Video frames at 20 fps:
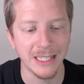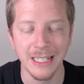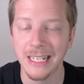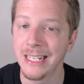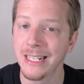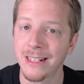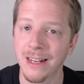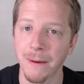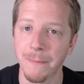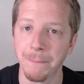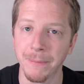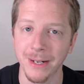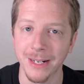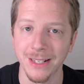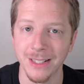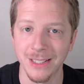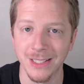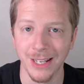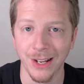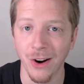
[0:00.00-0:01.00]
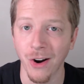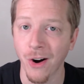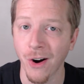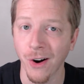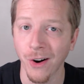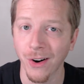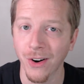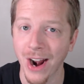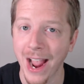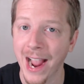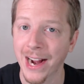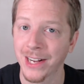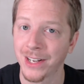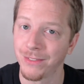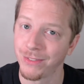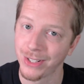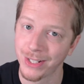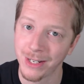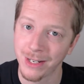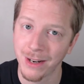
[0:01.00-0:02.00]
key companies that are
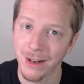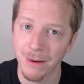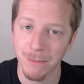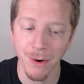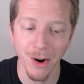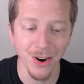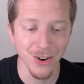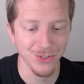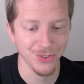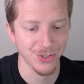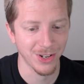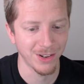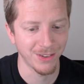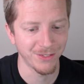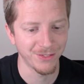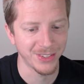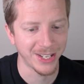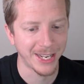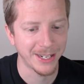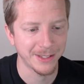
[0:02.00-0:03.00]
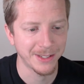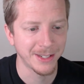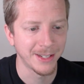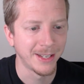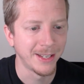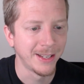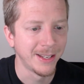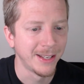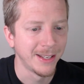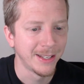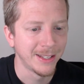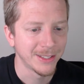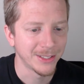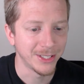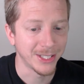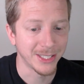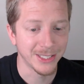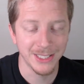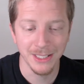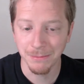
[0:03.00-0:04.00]
actively parts of that. So
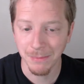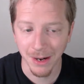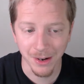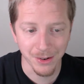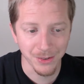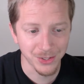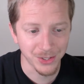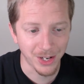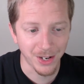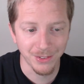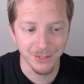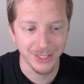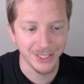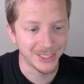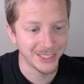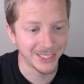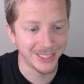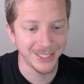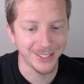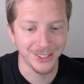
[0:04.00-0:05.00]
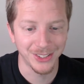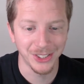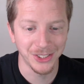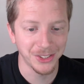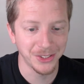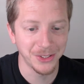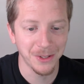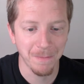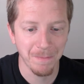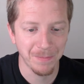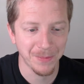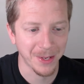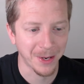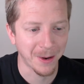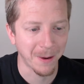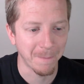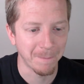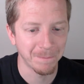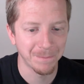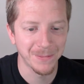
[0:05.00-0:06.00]
you can see Microsoft is in there too,
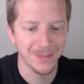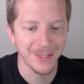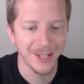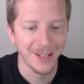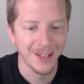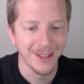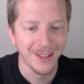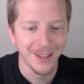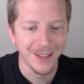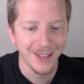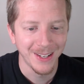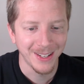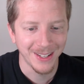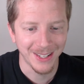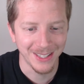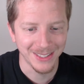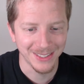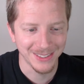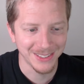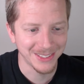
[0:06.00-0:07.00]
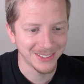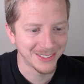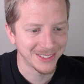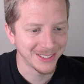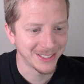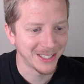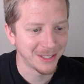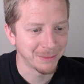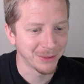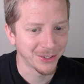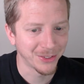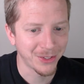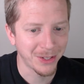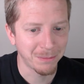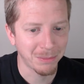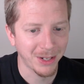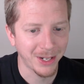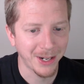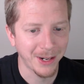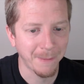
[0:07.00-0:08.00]
as a number 3
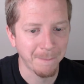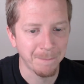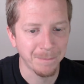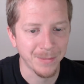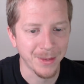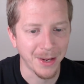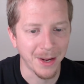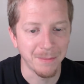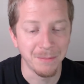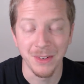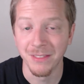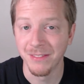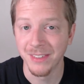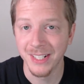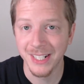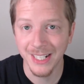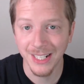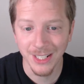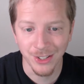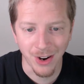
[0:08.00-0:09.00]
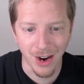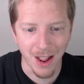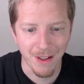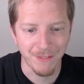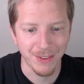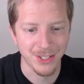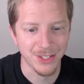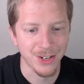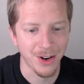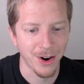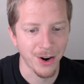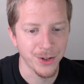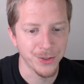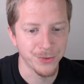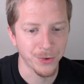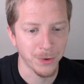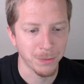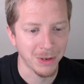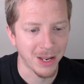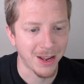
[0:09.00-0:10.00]
player. NVIDIA, graphics cards,
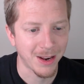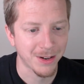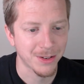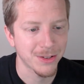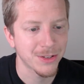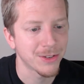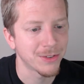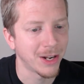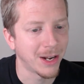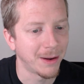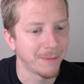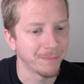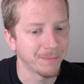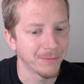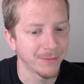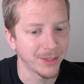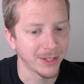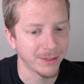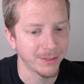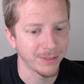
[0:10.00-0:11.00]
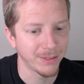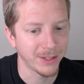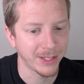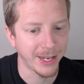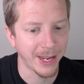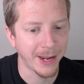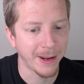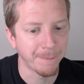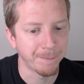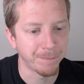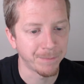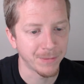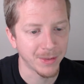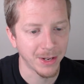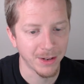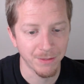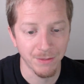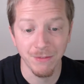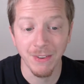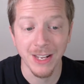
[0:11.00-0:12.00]
Roblox, the game,
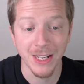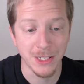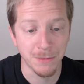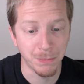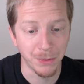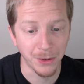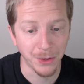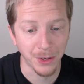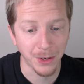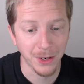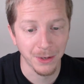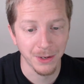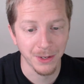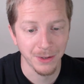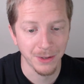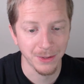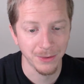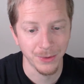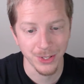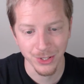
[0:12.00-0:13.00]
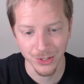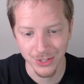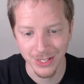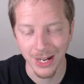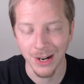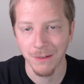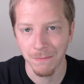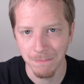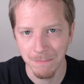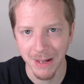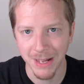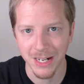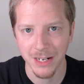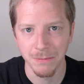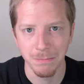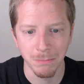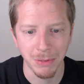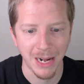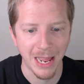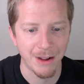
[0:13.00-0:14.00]
Facebook, which is now Meta
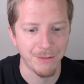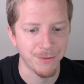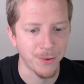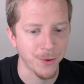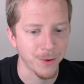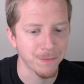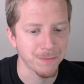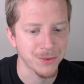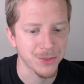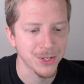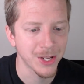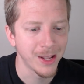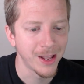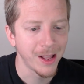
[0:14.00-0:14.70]
Platforms,